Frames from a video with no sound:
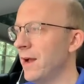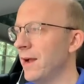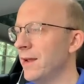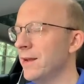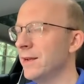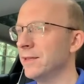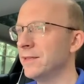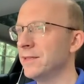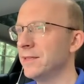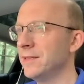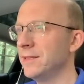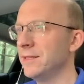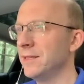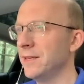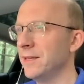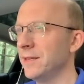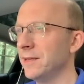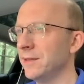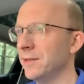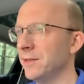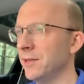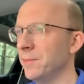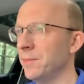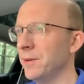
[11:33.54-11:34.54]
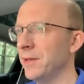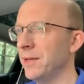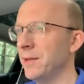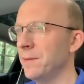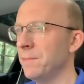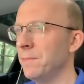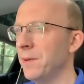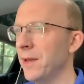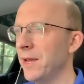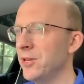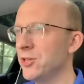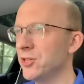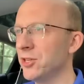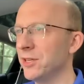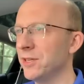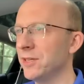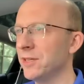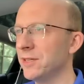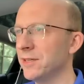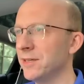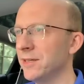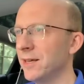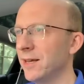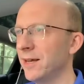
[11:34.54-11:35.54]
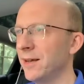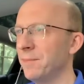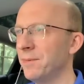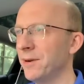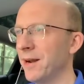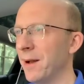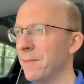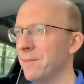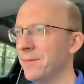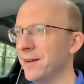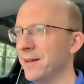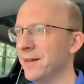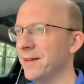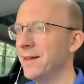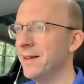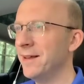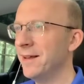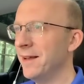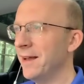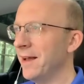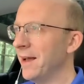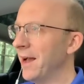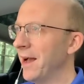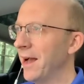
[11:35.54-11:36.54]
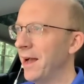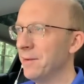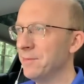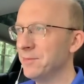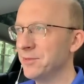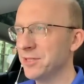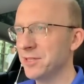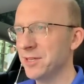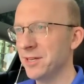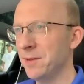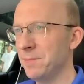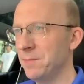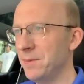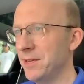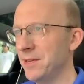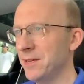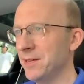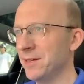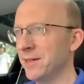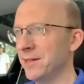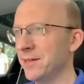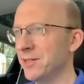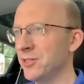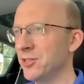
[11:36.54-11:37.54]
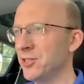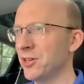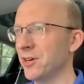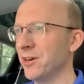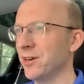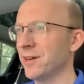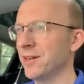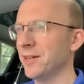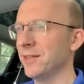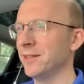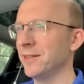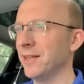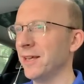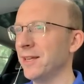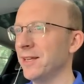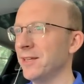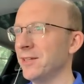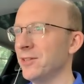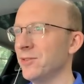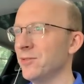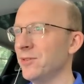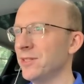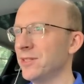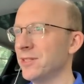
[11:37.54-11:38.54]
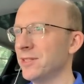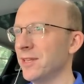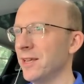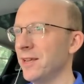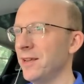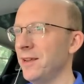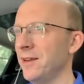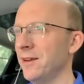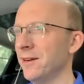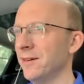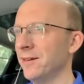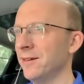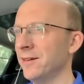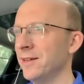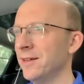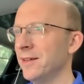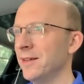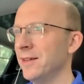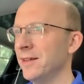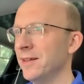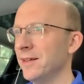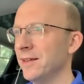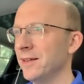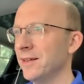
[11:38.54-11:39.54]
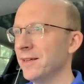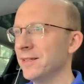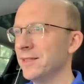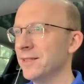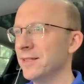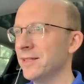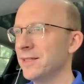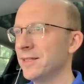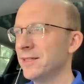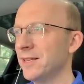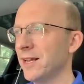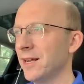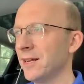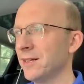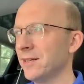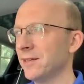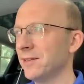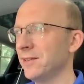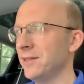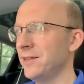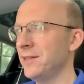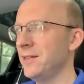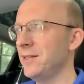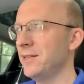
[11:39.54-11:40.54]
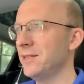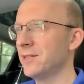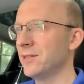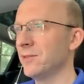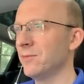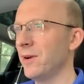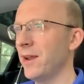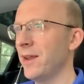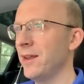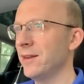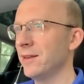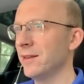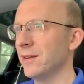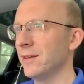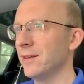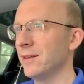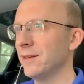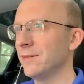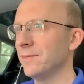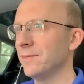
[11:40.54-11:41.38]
behind us is getting a little bit impatient, but I'm gonna, I'm just gonna be a, a jerk and let it do its thing here, because it technically needs to wait.